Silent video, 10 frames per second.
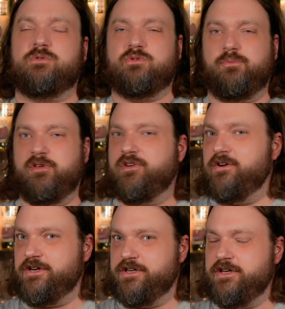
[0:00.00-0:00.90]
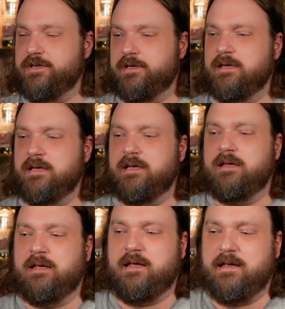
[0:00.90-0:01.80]
which would be very good.
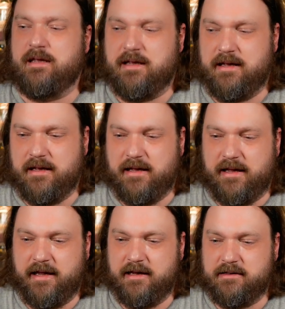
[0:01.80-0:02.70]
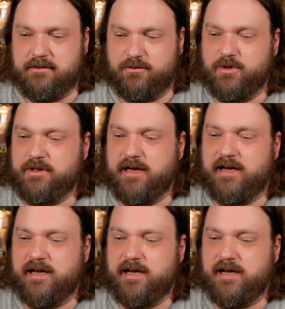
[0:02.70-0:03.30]
And really,